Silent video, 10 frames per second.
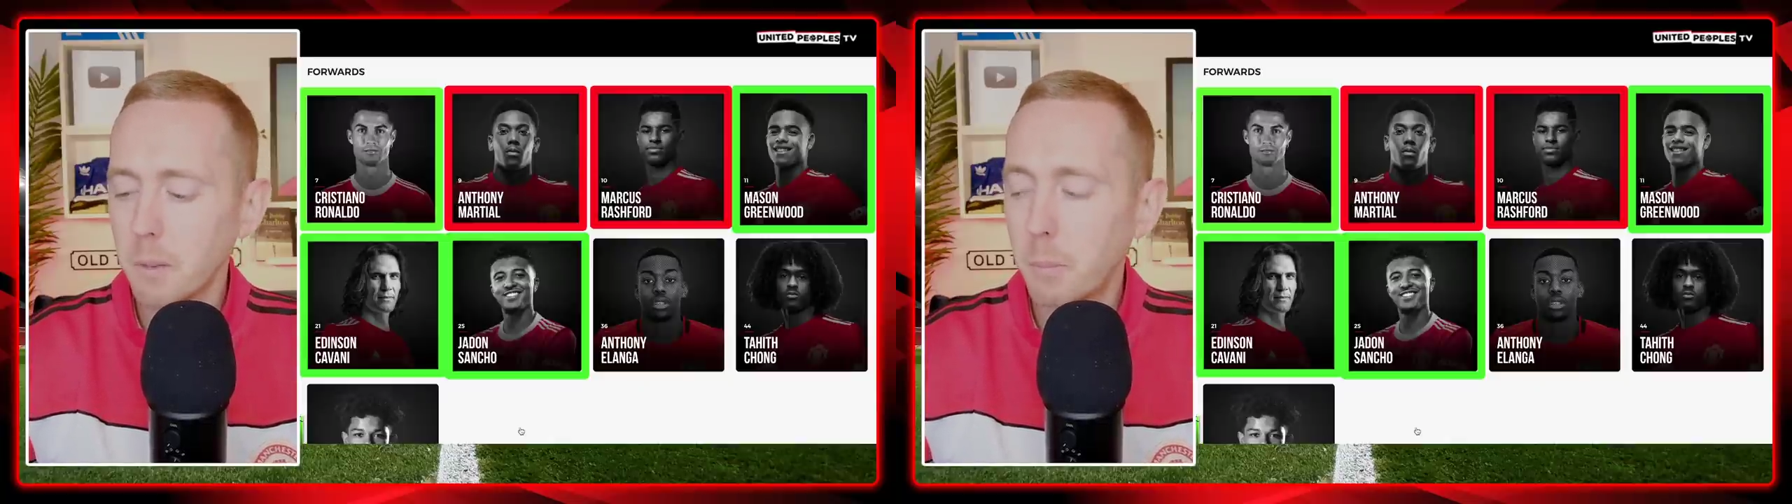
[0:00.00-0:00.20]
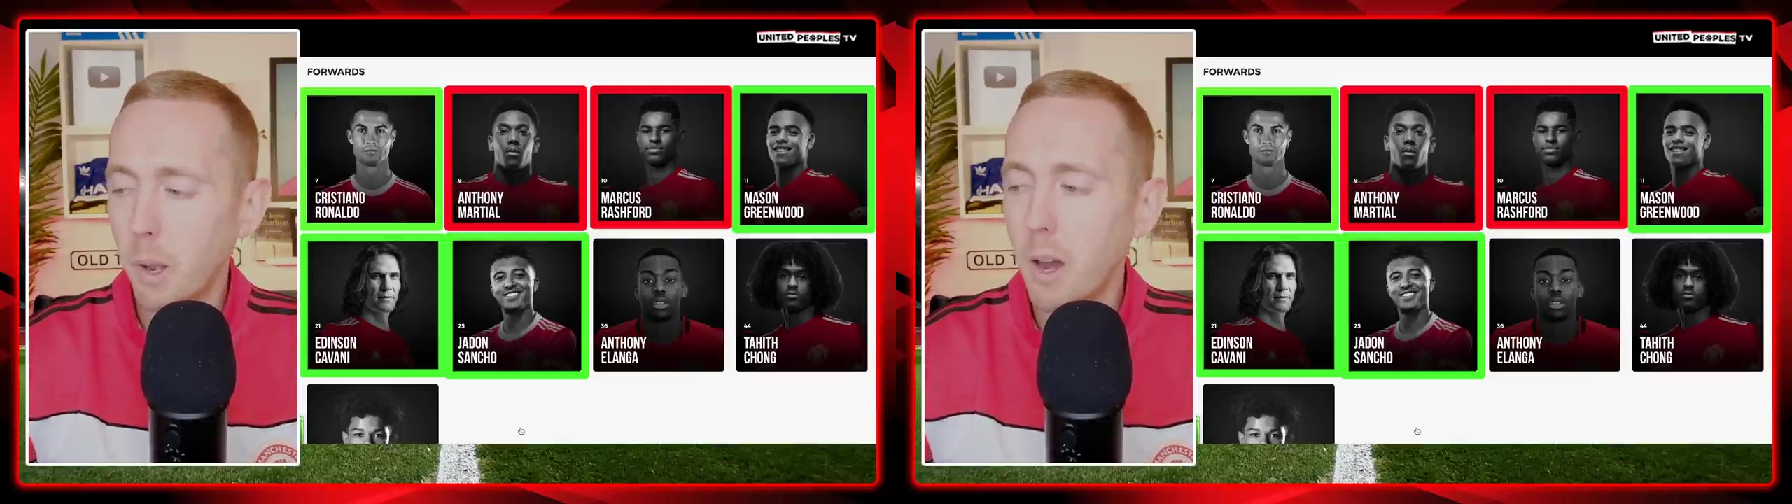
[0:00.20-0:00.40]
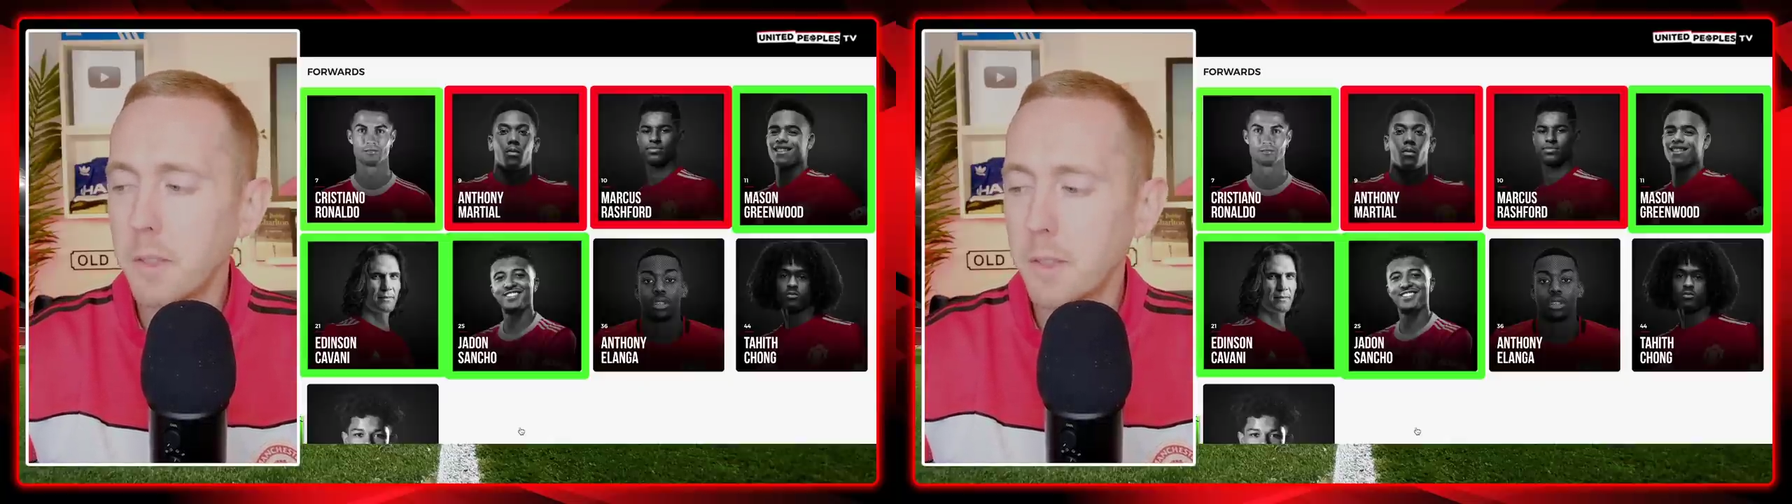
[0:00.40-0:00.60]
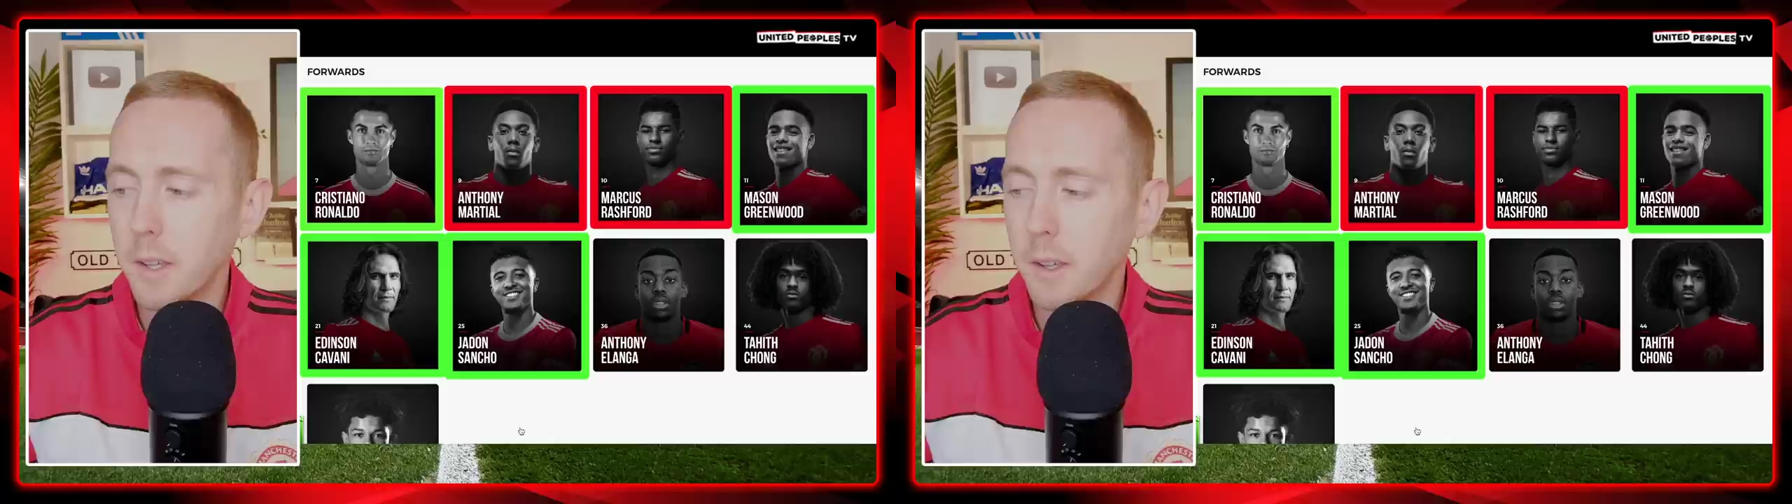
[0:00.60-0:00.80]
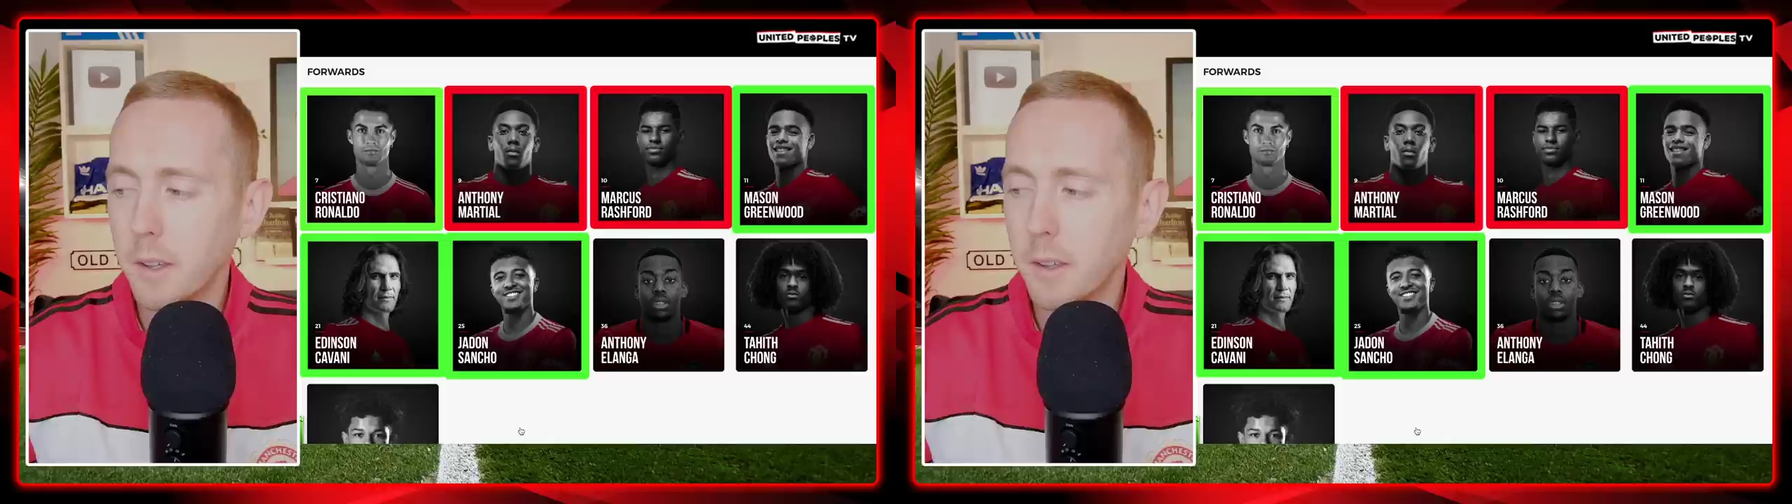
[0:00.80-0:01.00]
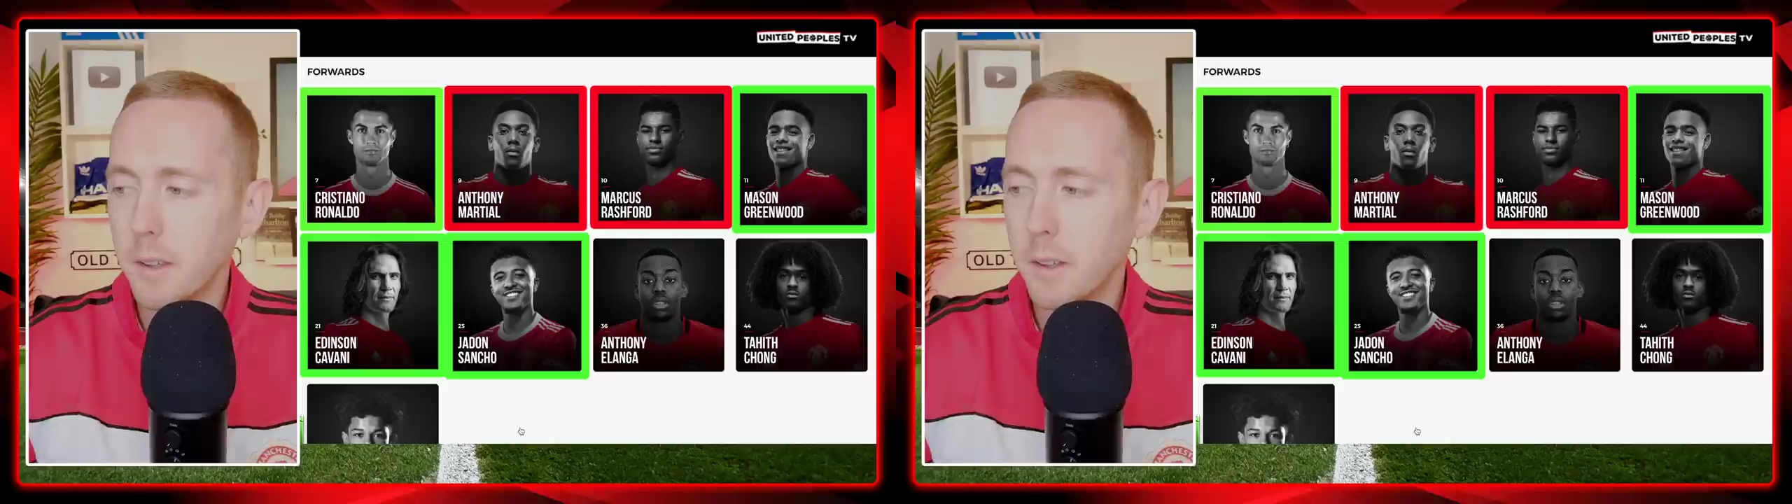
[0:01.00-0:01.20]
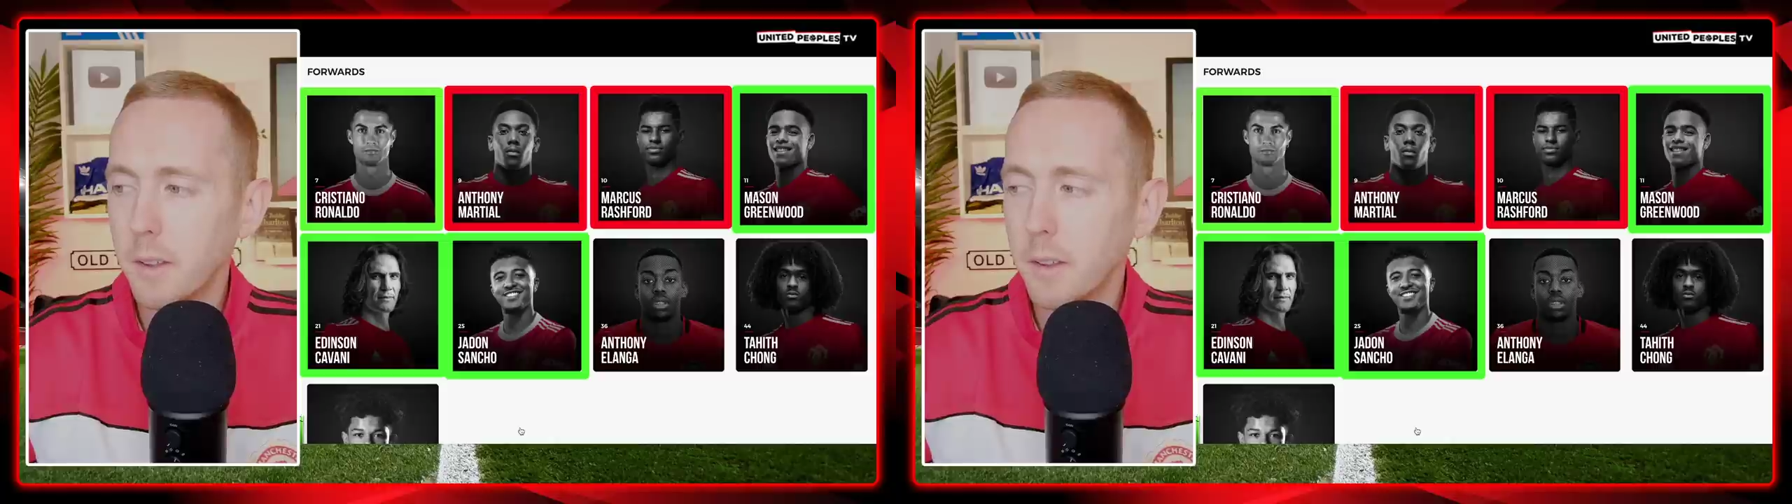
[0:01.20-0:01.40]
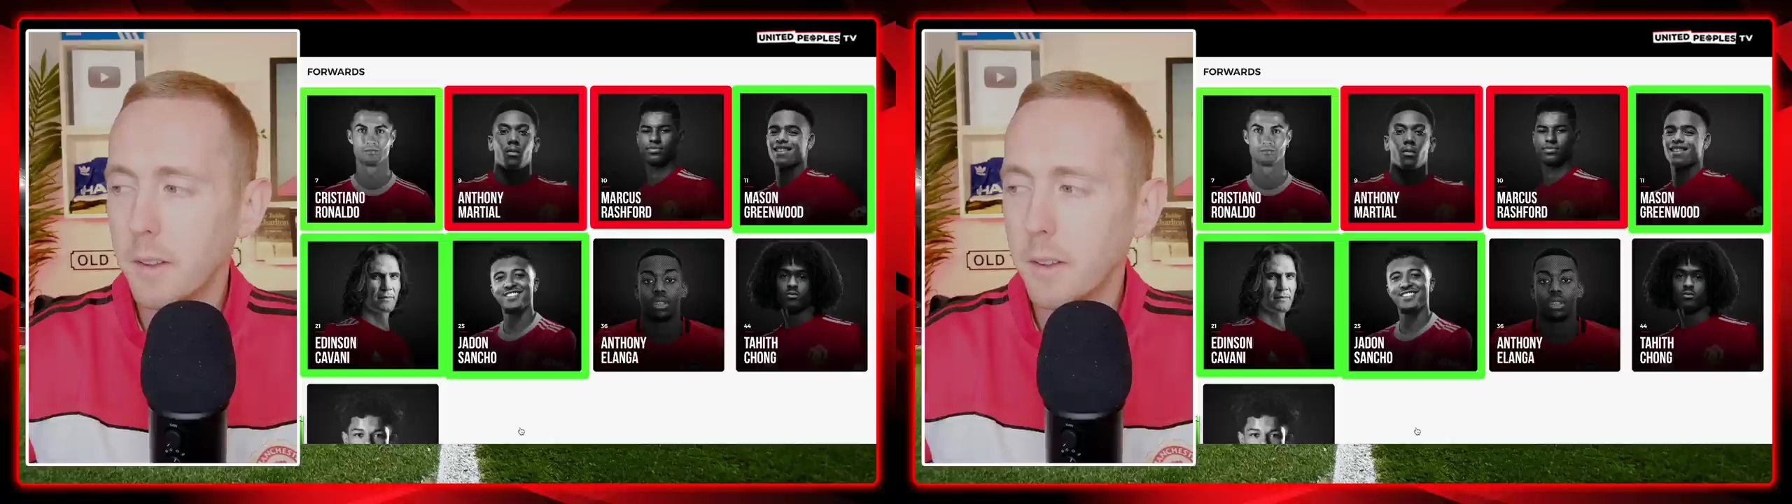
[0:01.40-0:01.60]
But I think
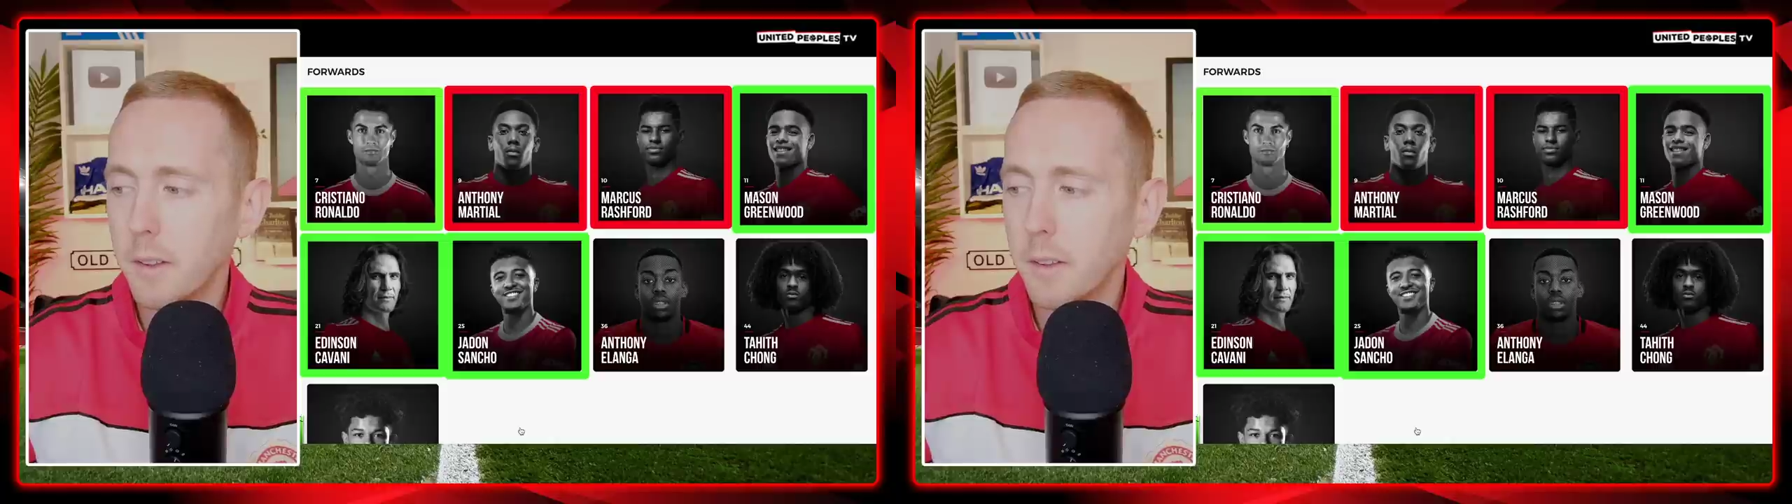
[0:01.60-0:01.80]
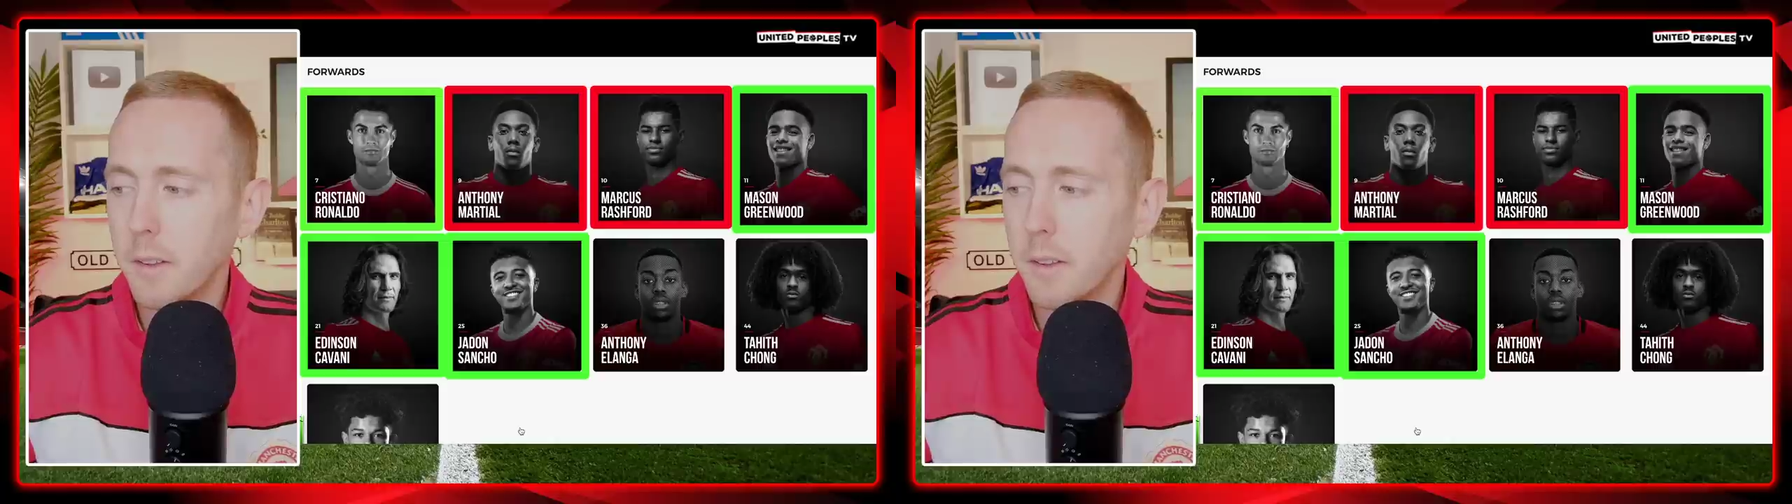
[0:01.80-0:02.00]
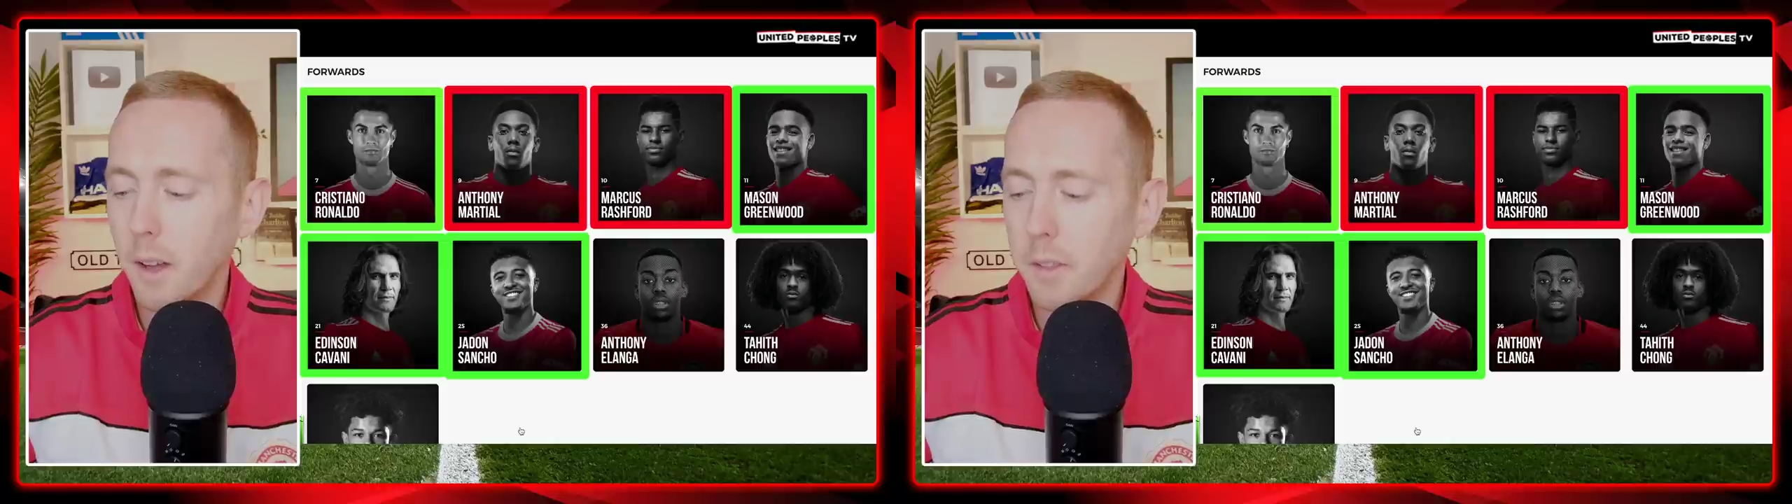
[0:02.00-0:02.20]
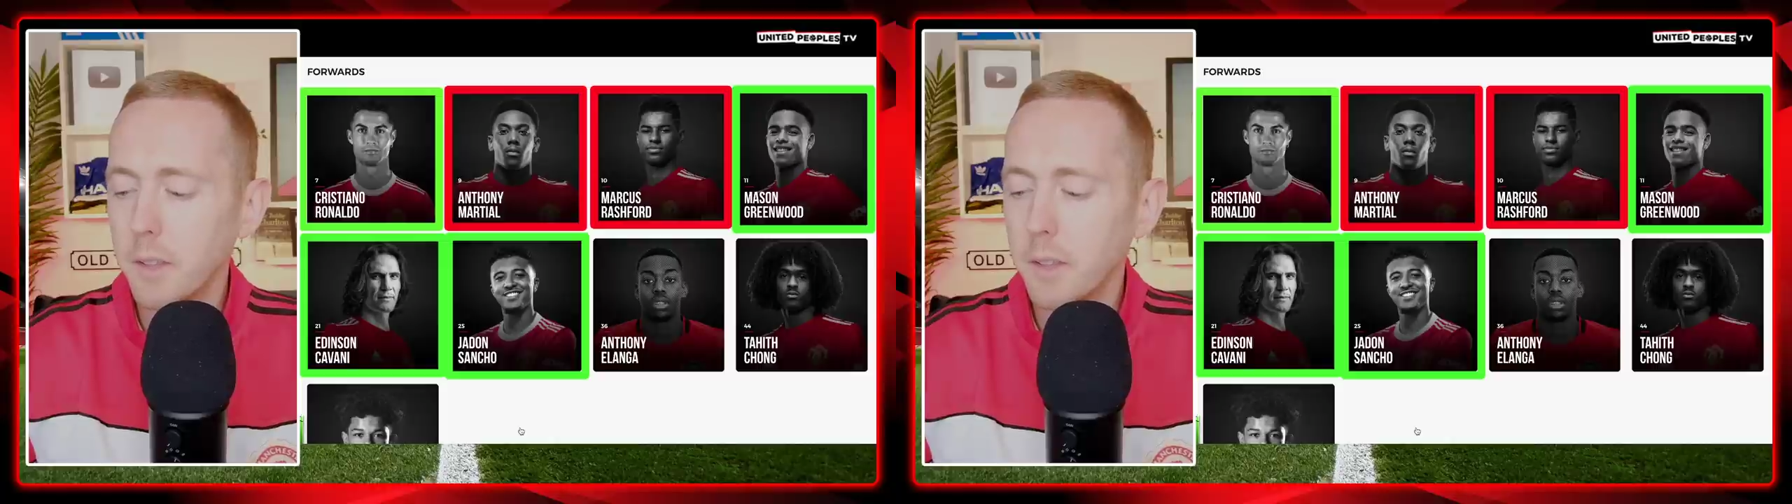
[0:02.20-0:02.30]
I